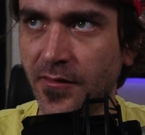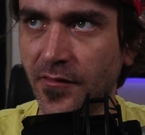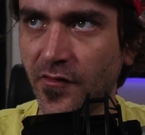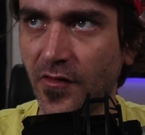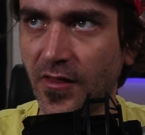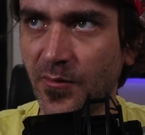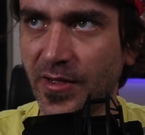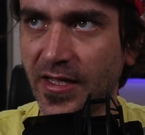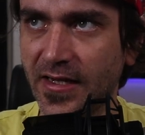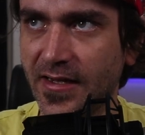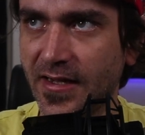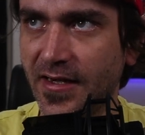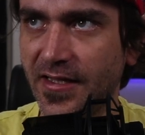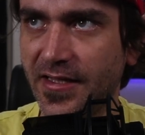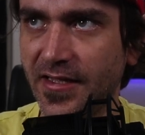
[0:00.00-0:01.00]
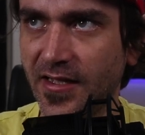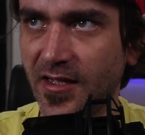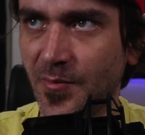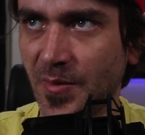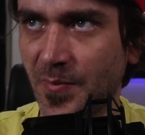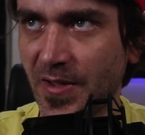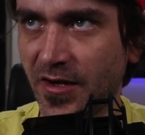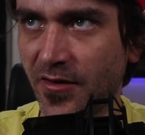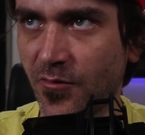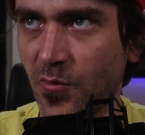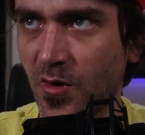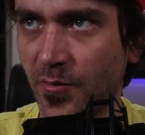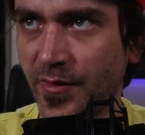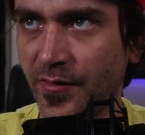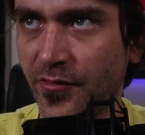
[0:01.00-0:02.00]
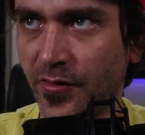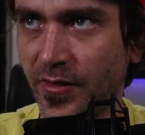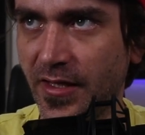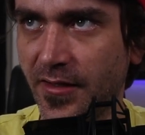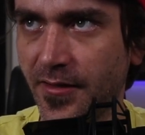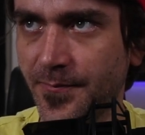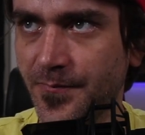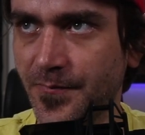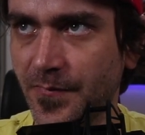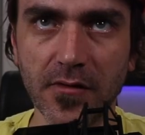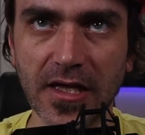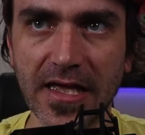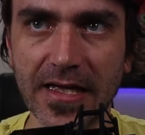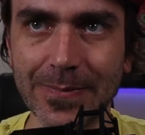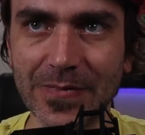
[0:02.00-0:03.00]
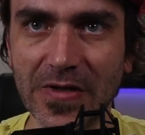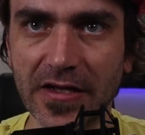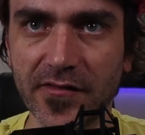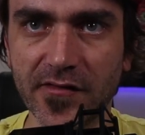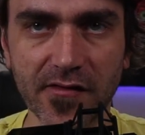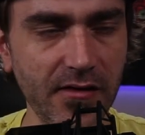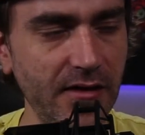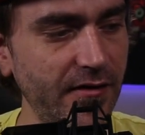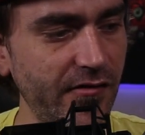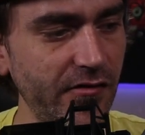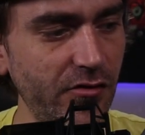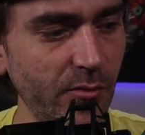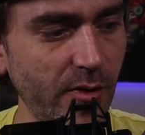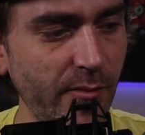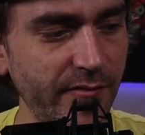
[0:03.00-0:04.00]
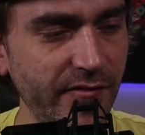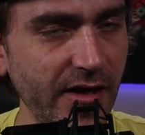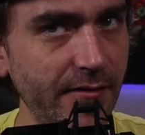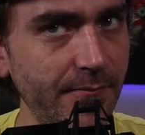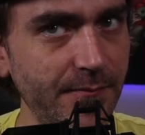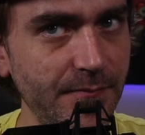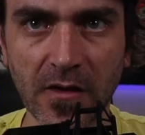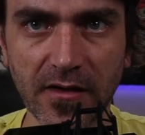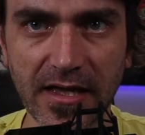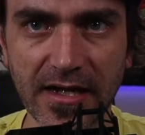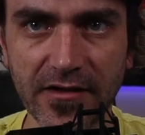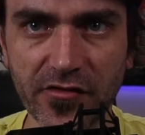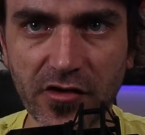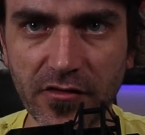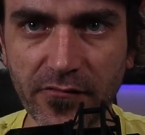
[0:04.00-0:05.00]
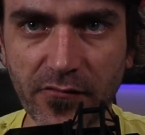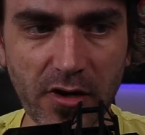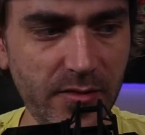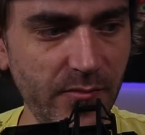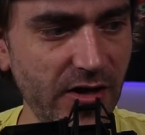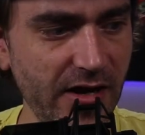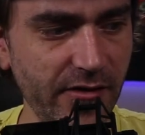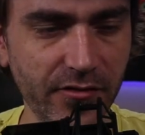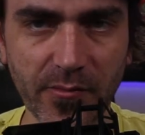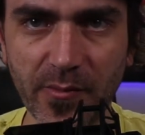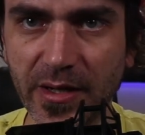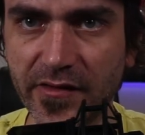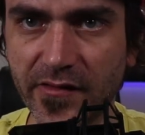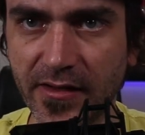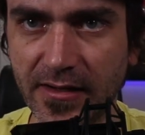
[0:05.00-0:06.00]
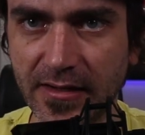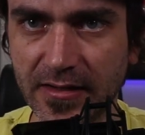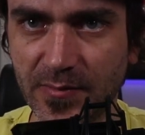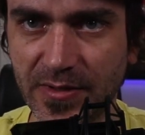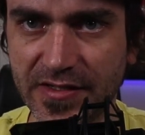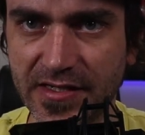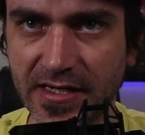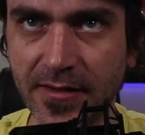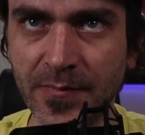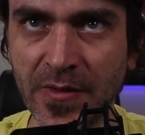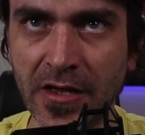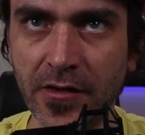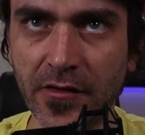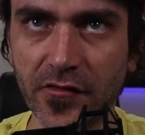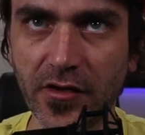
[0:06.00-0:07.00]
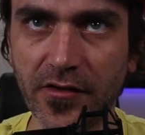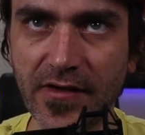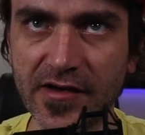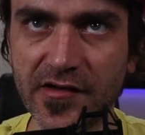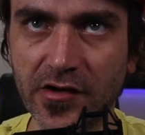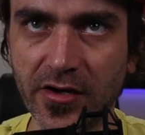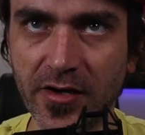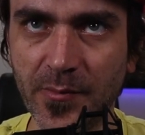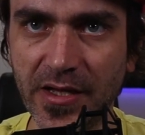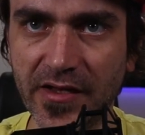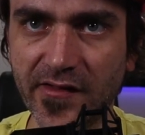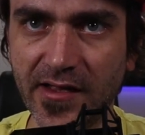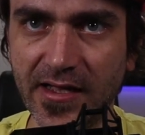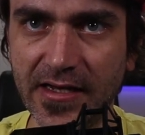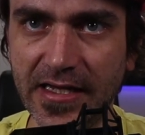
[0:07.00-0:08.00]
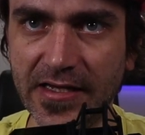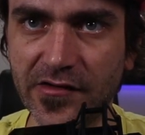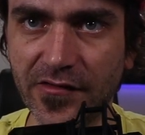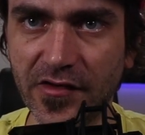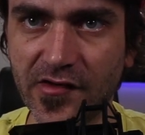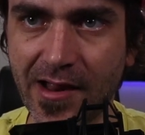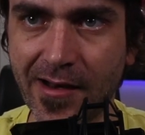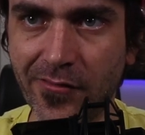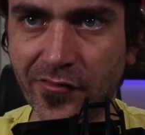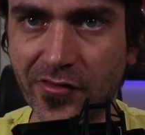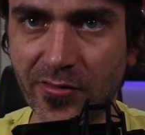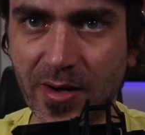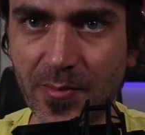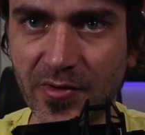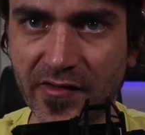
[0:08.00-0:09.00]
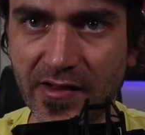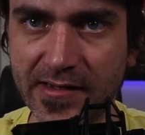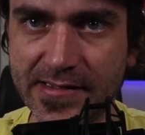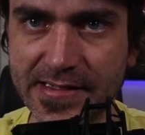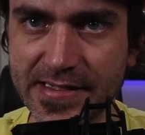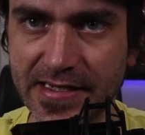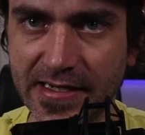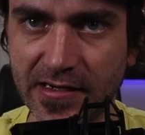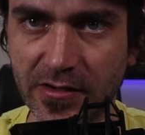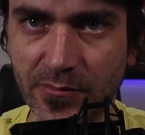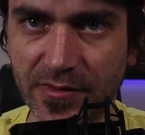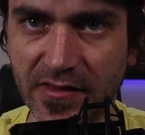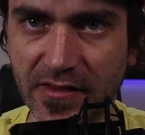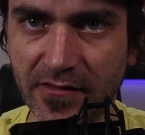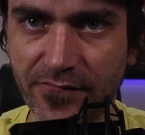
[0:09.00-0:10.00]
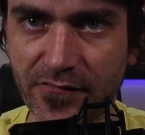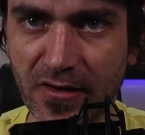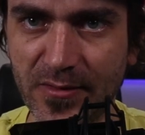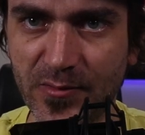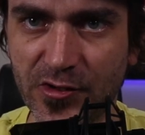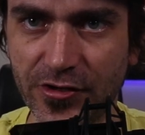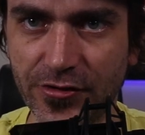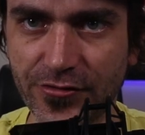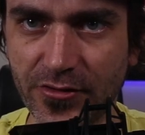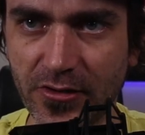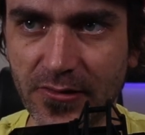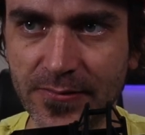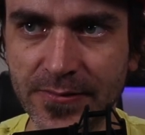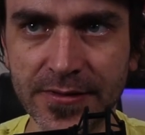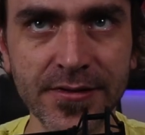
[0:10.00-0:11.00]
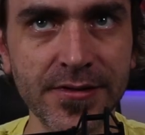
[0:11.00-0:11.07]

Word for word: so that we can kind of hear a bit better what we're doing here. Okay, let's listen to what we've done. Okay, let's turn the volume down on the mixer a little bit here. So you've actually got a mixer, and each of the channels are represented here with the volume control.